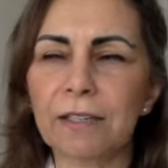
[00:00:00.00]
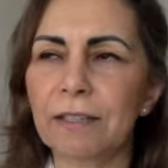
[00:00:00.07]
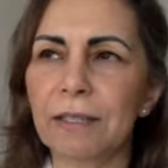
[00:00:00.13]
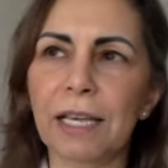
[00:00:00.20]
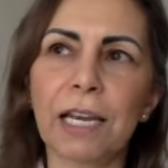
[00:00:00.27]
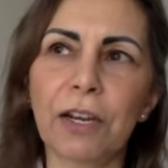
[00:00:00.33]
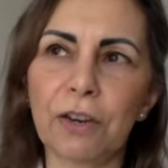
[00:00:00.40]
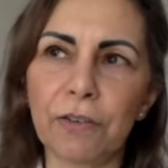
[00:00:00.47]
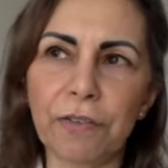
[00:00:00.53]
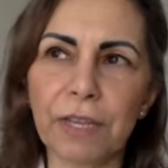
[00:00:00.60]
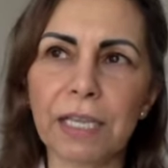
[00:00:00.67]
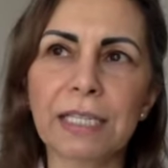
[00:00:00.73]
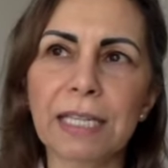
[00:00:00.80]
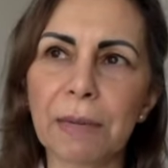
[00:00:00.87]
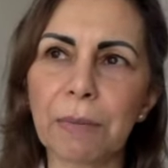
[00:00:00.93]
Because a lot of
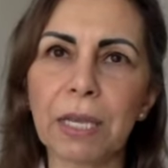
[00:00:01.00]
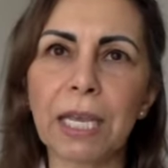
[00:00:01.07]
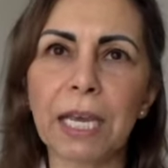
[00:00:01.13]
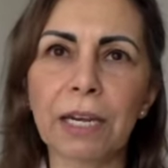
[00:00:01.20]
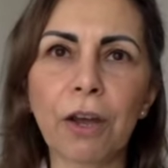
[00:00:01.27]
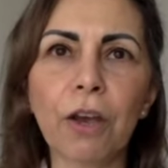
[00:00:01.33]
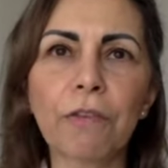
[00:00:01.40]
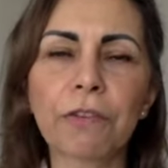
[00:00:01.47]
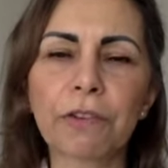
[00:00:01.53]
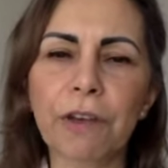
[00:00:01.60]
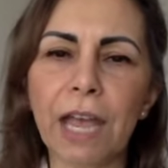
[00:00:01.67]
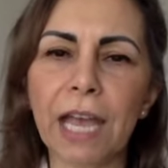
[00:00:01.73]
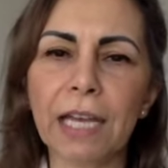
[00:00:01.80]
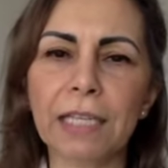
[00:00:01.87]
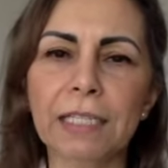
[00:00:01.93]
things that we can
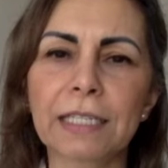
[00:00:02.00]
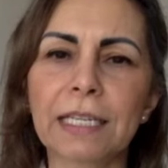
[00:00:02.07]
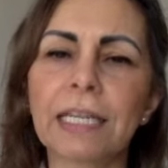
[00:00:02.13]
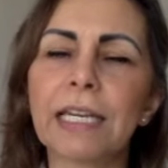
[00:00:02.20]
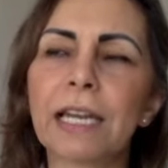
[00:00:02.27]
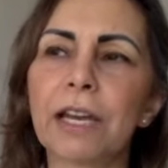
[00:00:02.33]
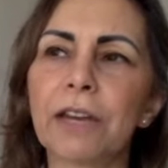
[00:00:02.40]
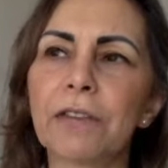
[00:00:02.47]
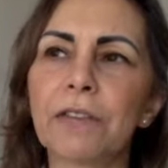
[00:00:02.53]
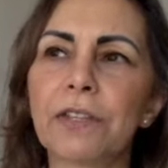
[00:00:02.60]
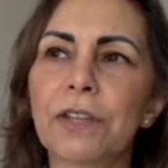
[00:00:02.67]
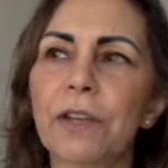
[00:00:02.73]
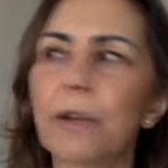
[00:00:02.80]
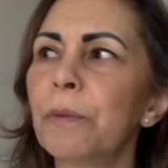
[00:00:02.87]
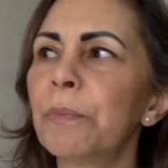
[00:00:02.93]
overreact in life
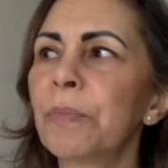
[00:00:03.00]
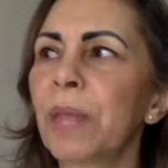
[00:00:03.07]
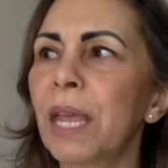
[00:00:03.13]
to,